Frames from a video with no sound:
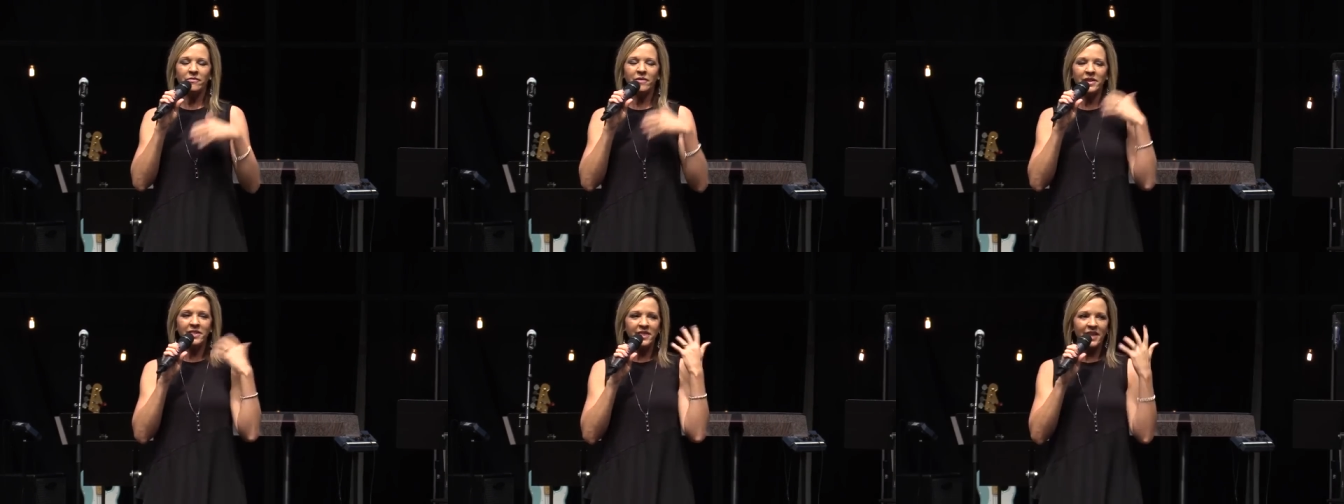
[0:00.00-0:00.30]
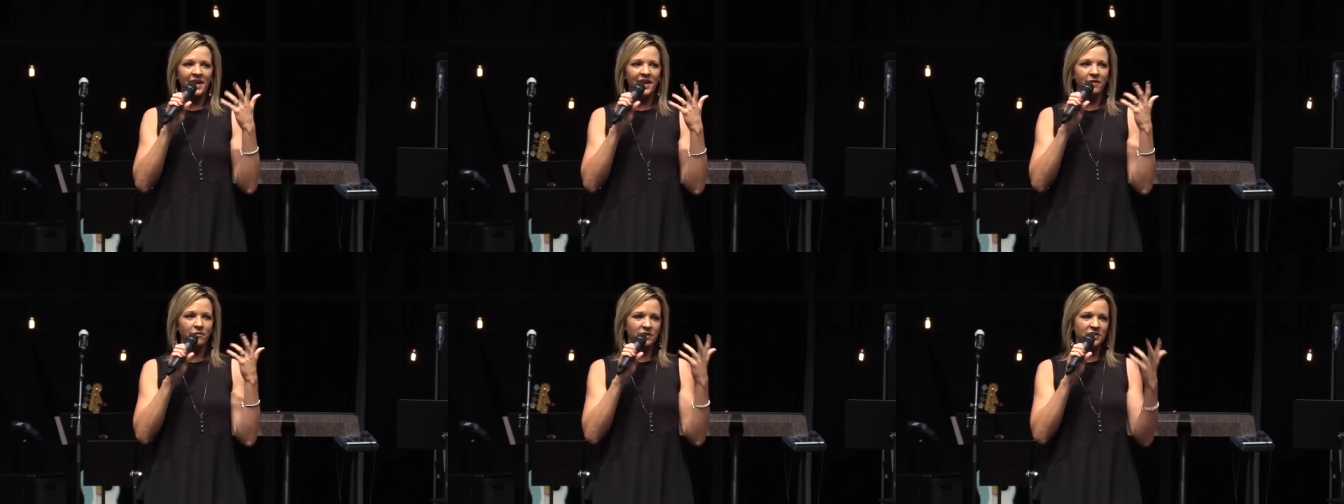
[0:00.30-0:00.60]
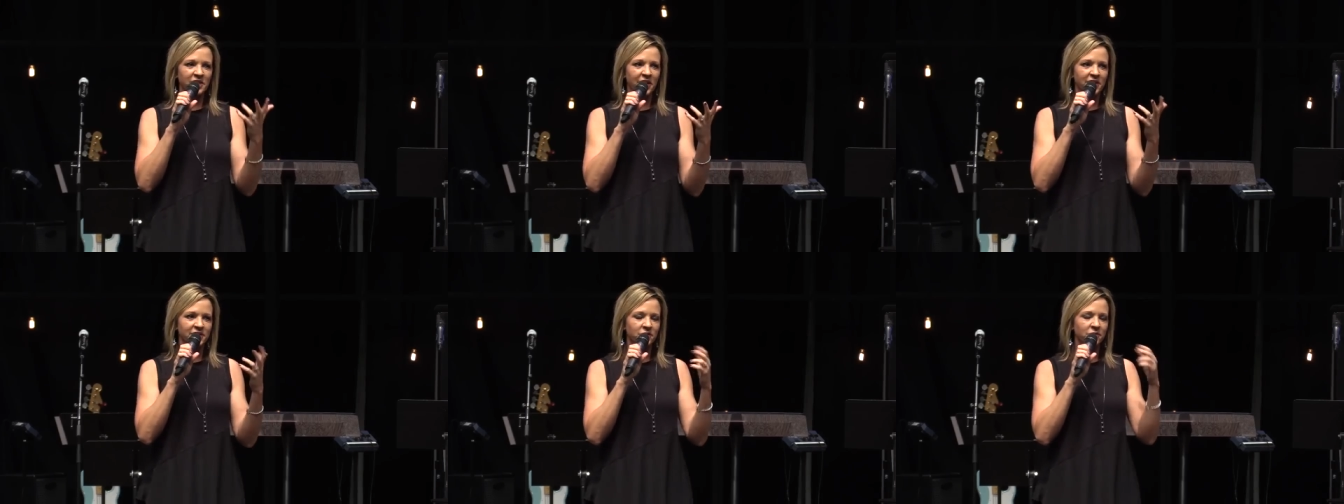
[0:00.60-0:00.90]
we think
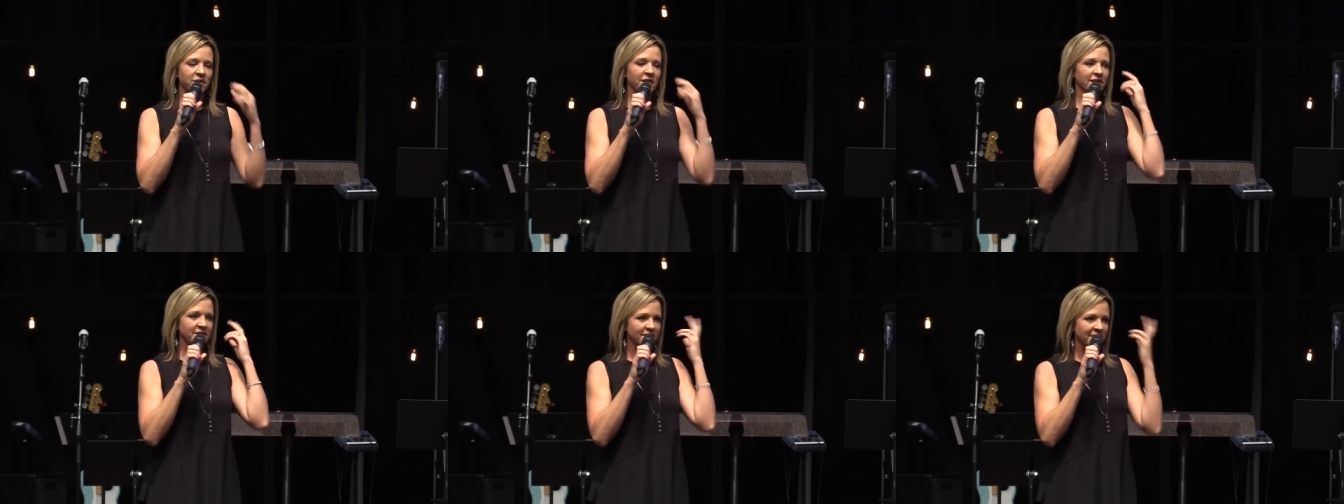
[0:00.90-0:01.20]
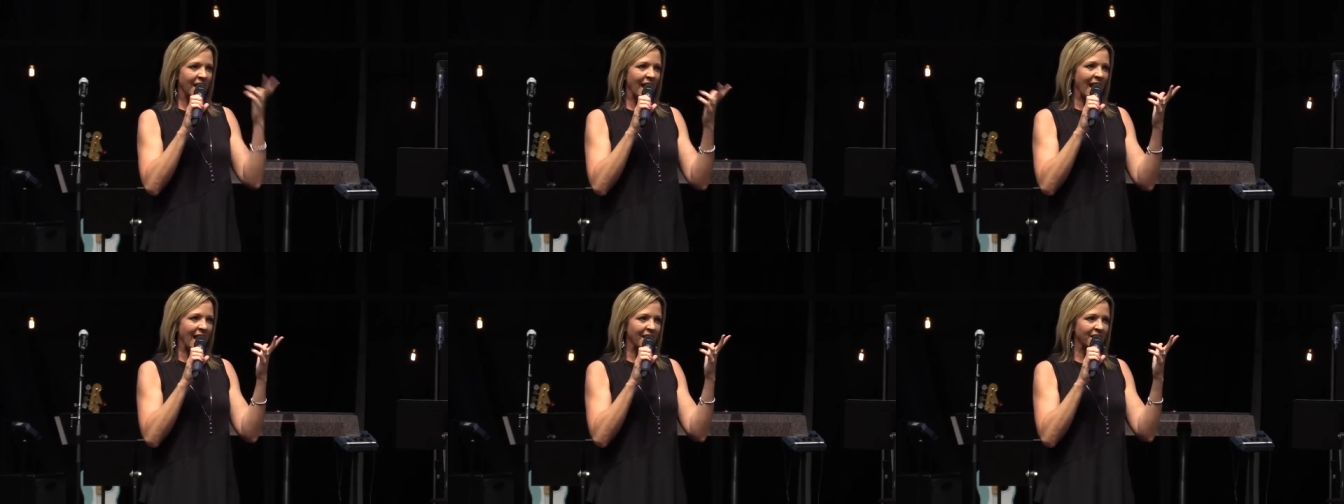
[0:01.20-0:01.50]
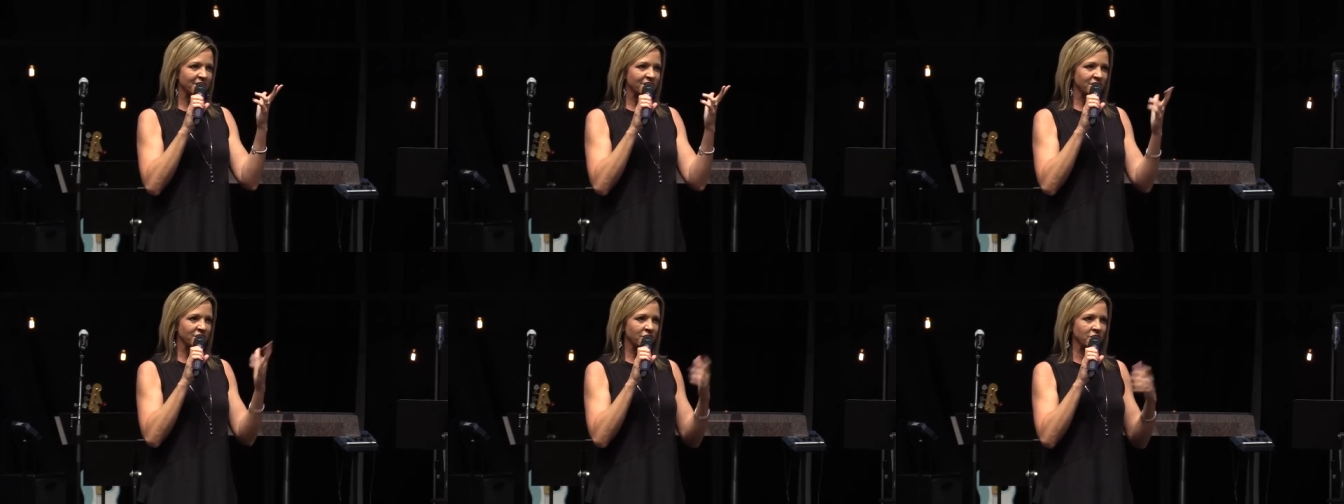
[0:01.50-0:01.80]
rejection, well, that's an
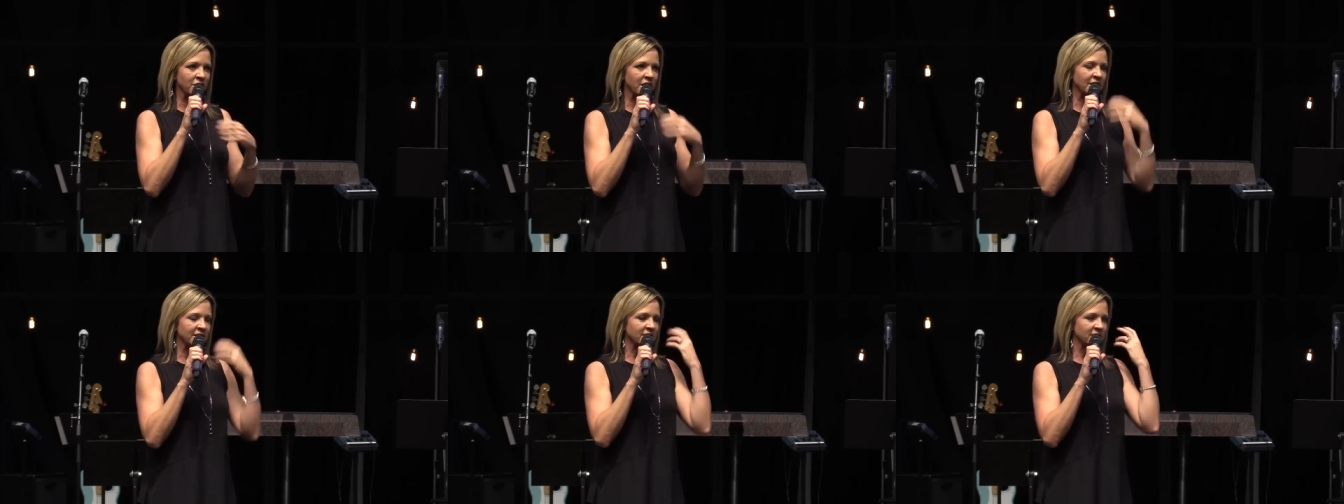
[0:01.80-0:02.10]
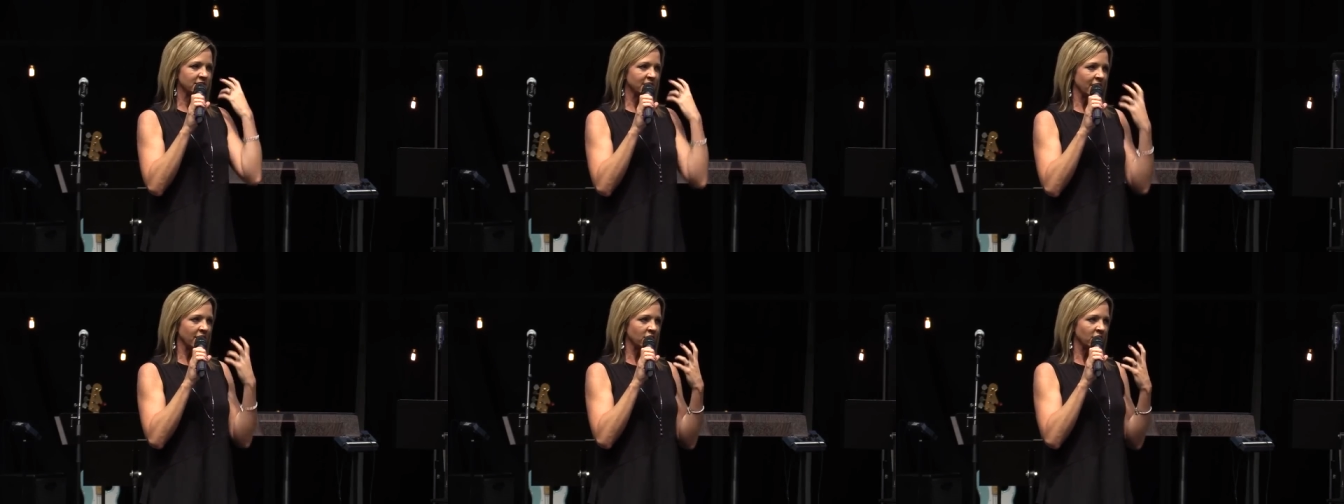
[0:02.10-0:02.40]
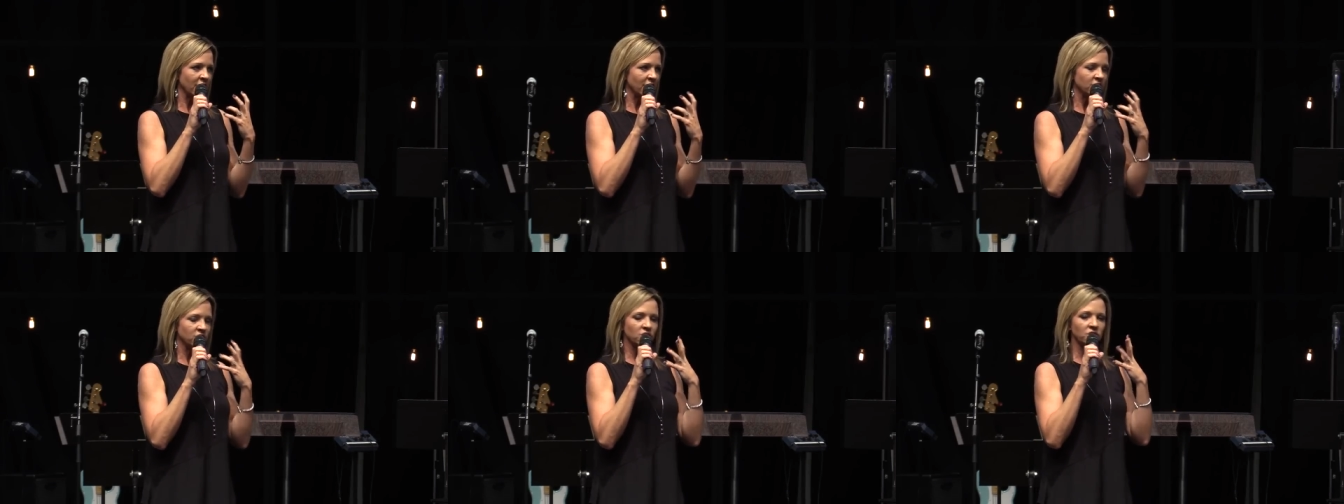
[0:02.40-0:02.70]
attitude, that's a
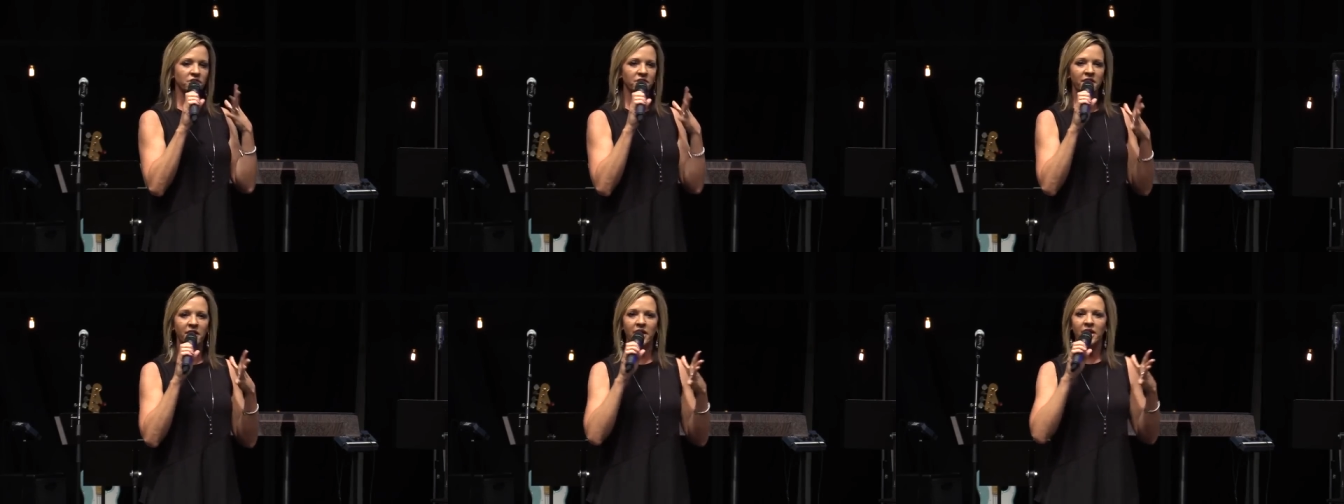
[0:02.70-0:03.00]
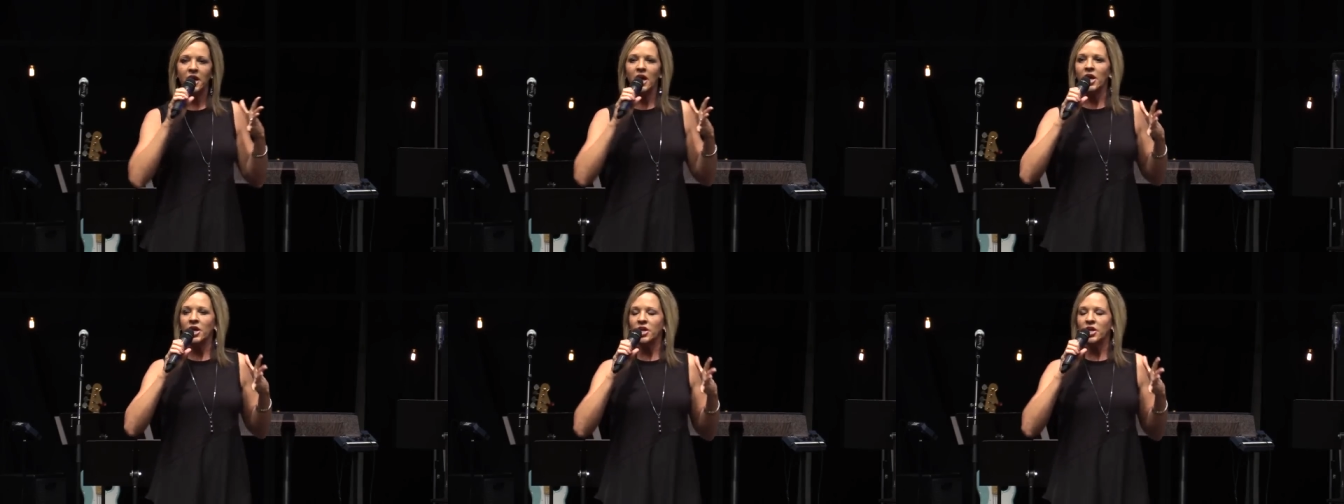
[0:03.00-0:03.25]
psychological thing.